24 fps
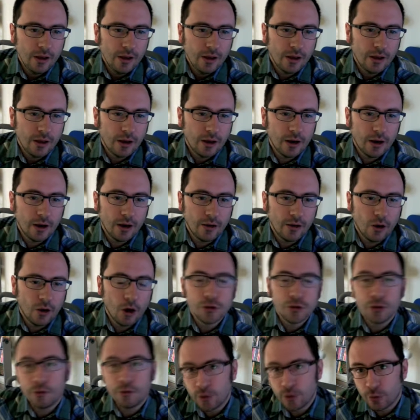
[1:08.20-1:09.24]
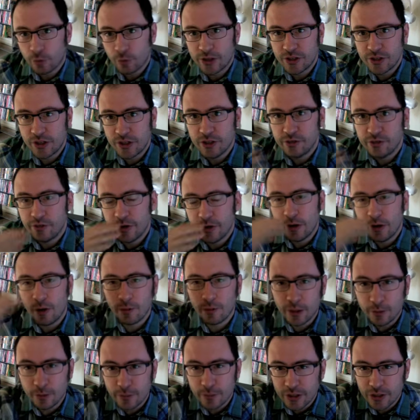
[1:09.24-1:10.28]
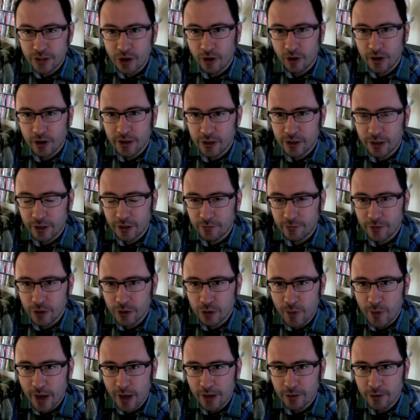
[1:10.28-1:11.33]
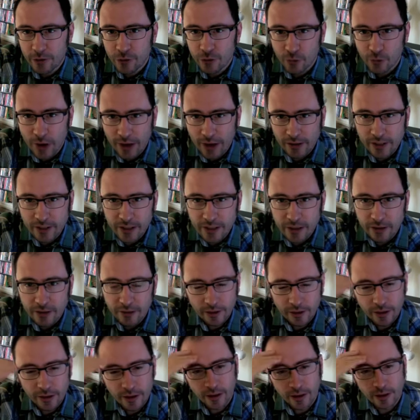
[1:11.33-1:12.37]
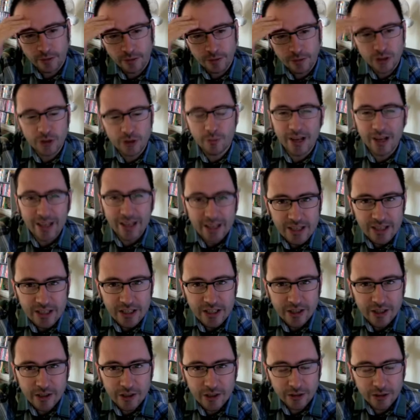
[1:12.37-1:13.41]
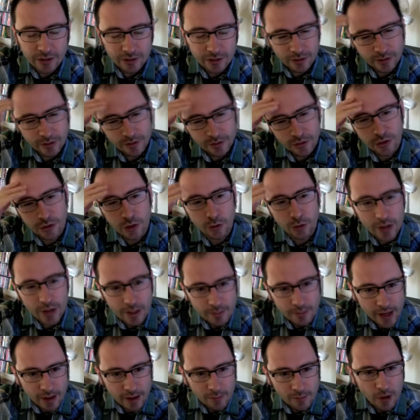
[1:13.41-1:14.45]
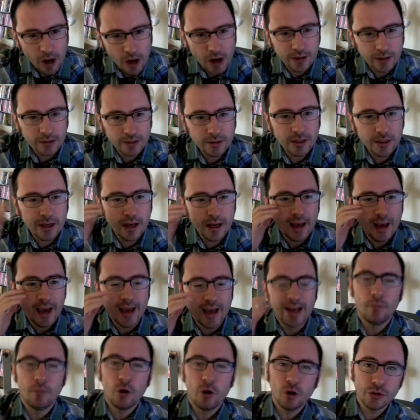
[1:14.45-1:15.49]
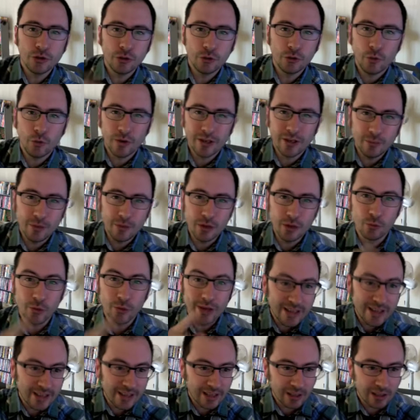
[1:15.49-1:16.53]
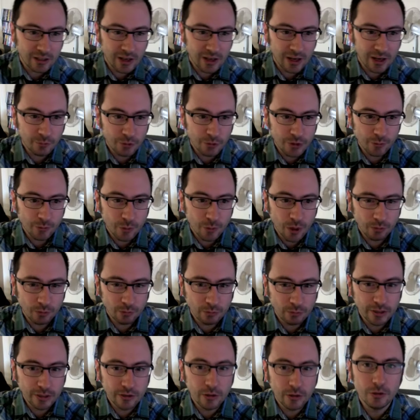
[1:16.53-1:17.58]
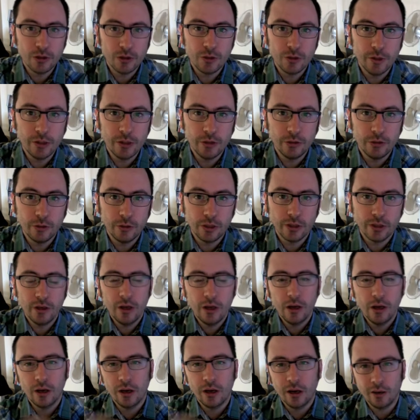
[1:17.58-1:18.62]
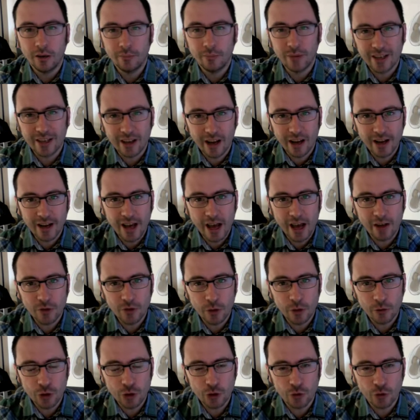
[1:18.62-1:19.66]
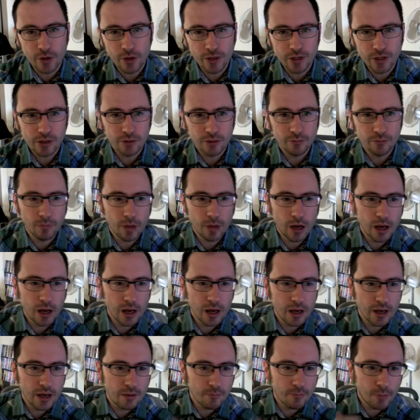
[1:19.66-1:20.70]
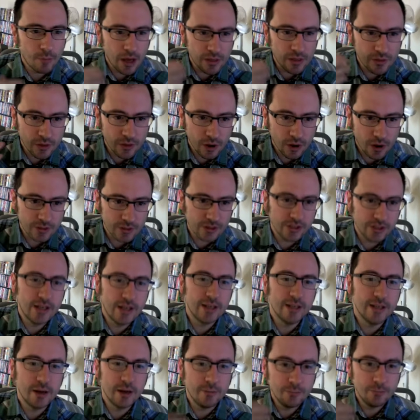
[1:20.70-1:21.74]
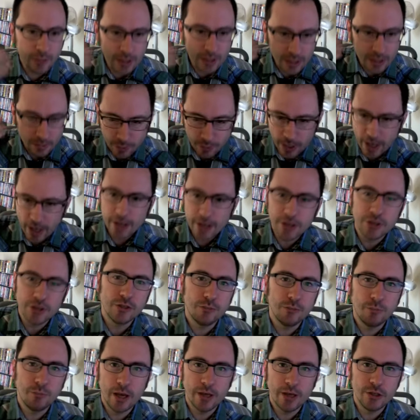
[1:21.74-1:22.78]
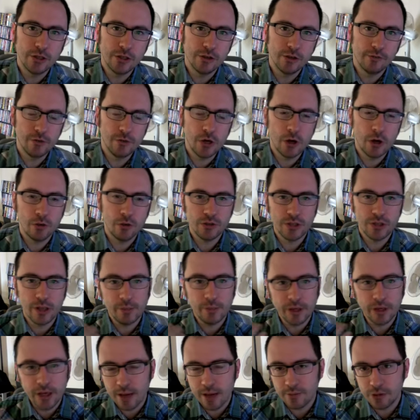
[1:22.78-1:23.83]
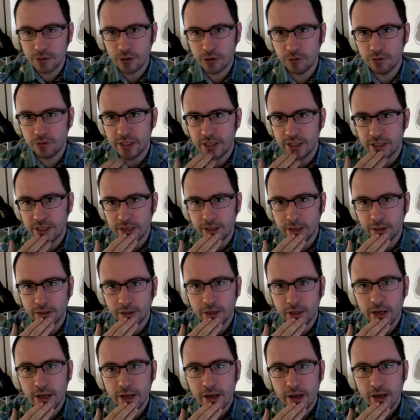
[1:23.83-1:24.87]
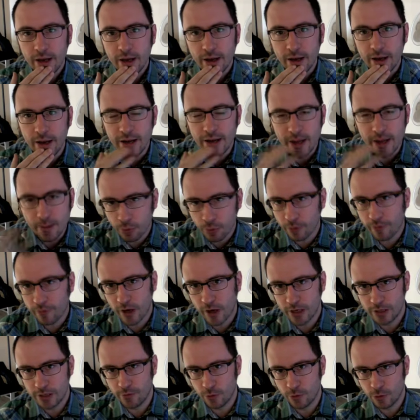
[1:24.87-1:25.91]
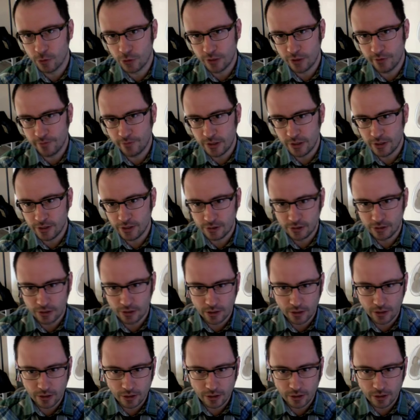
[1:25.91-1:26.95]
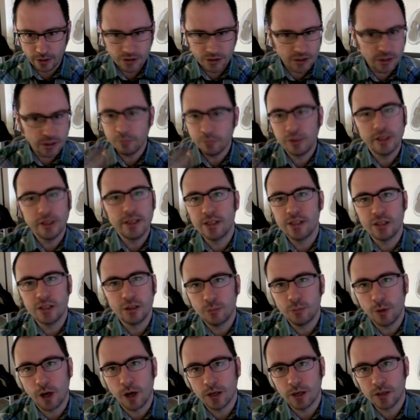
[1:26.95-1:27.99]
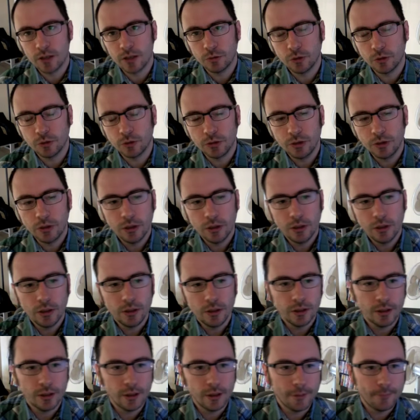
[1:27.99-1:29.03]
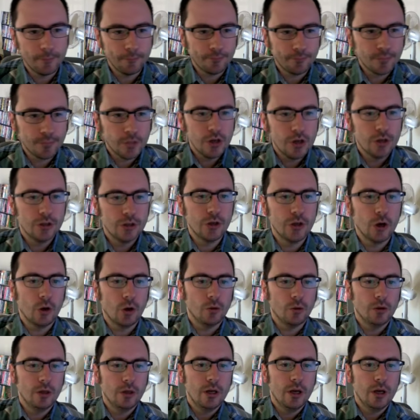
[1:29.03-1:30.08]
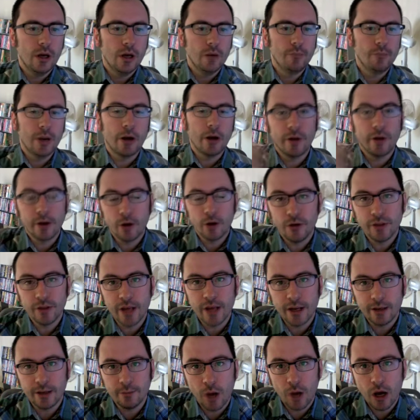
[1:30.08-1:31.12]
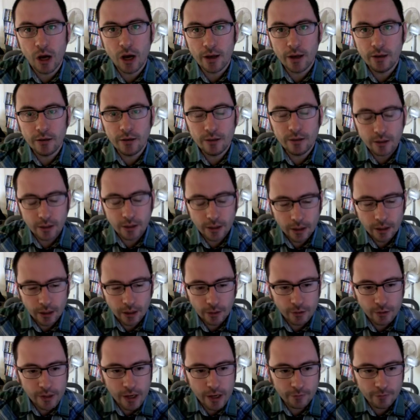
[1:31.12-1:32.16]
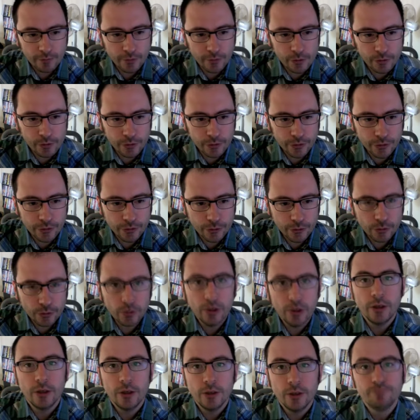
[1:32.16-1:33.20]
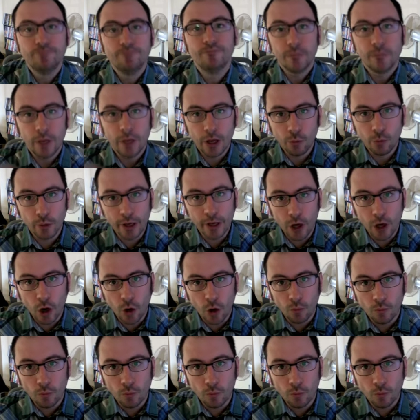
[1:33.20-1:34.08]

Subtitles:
Also, for the rest of this video, I'm going to be talking to Confused Matthew directly, just to make it easier, so keep that in mind. And I'm also going to be reading a lot, which you've probably noticed me doing. I kind of have no choice. My thoughts ended up being pages and pages of notes that became so detailed, an improvised version of this simply isn't possible. So, bearing all that in mind, without further ado, here we go.